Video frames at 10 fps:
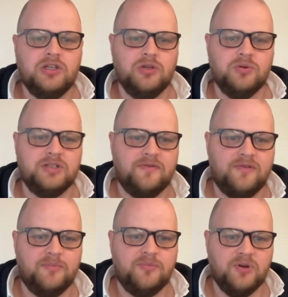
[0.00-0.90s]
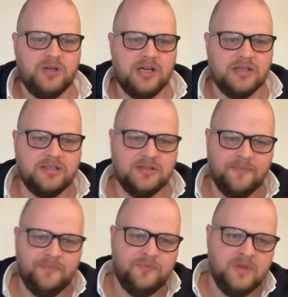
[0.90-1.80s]
your different products.
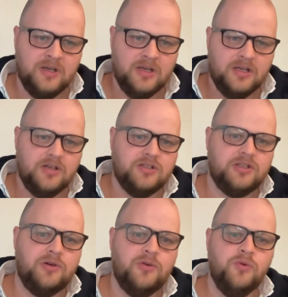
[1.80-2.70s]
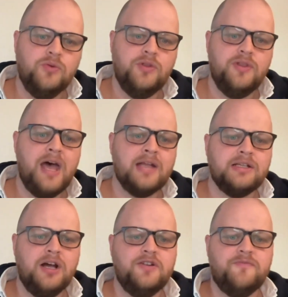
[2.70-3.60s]
So that
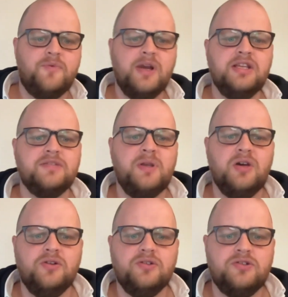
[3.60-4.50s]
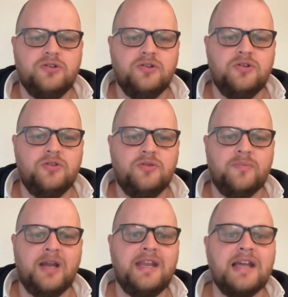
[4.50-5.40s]
kind of brings me on to
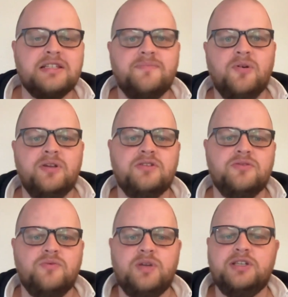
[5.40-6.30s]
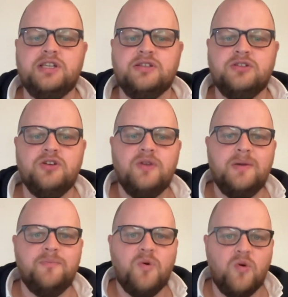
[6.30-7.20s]
my next point, which is
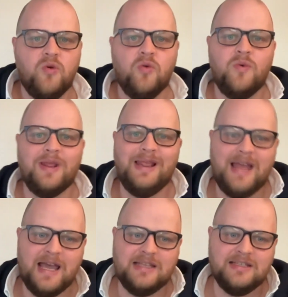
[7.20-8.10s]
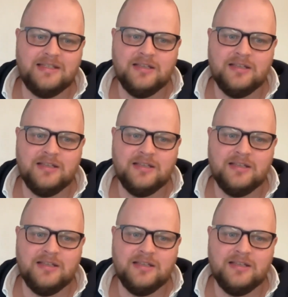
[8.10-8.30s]
doing more with less.